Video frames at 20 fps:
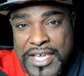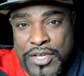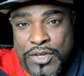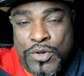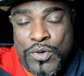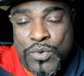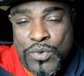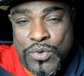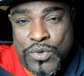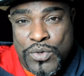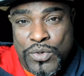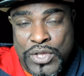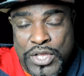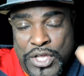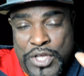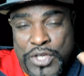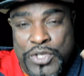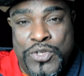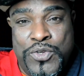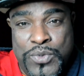Google,
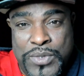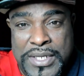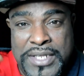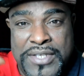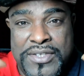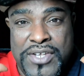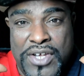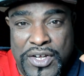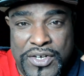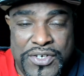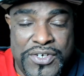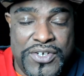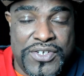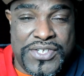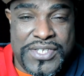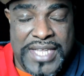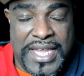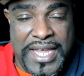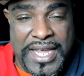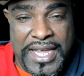you need to
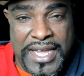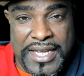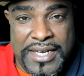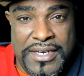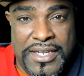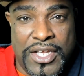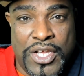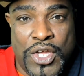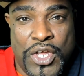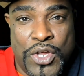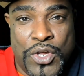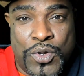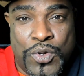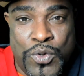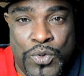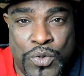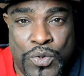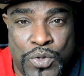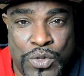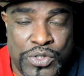understand
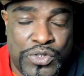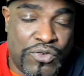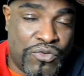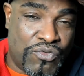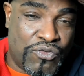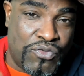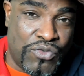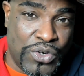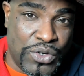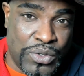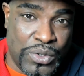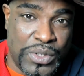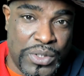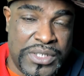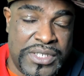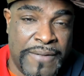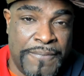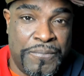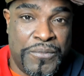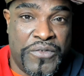Google's rules
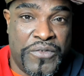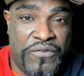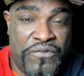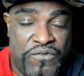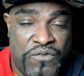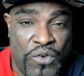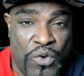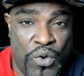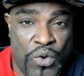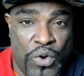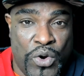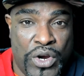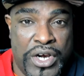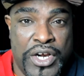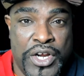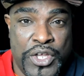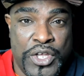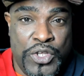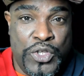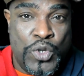for
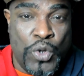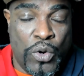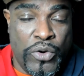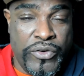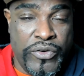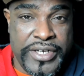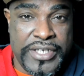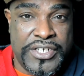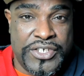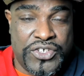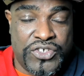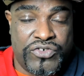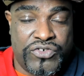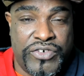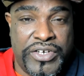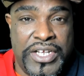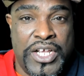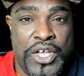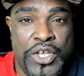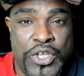your industry,
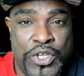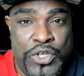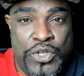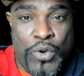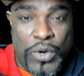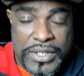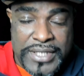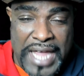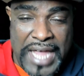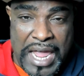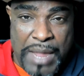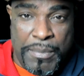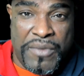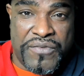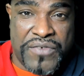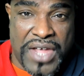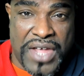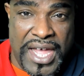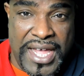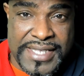your type of
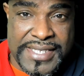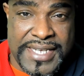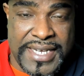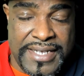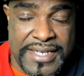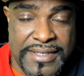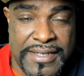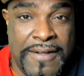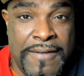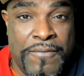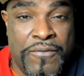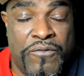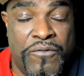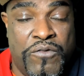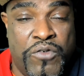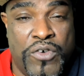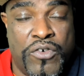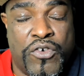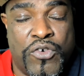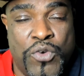content,
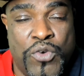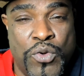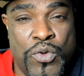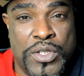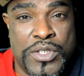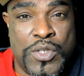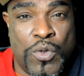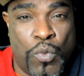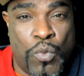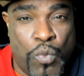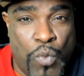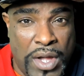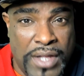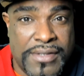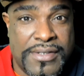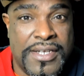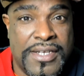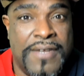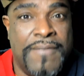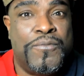for Google to want
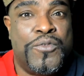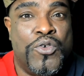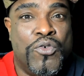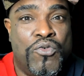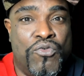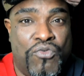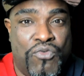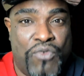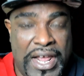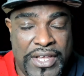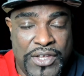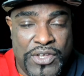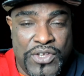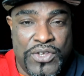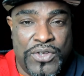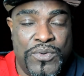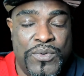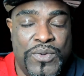to rank you